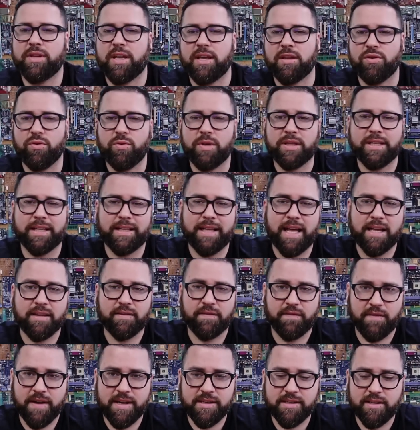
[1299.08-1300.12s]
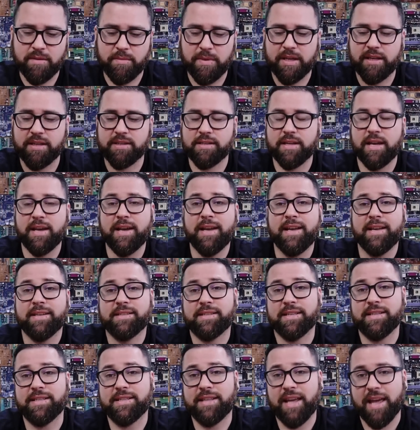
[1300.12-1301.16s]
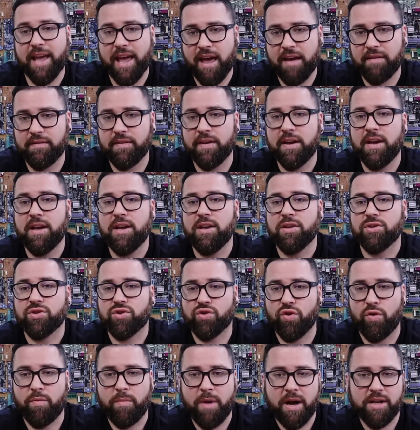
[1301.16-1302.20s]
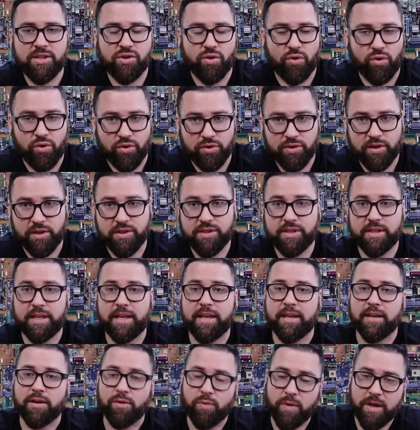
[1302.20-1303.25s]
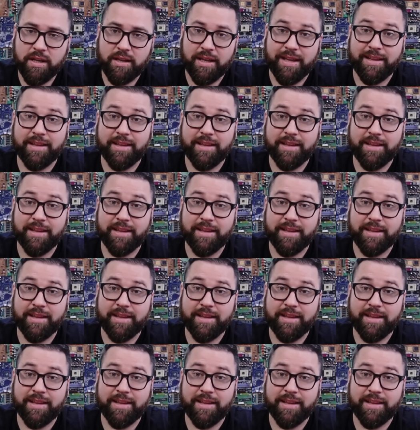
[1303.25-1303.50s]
they do it a lot faster, because since they have so much orders in green,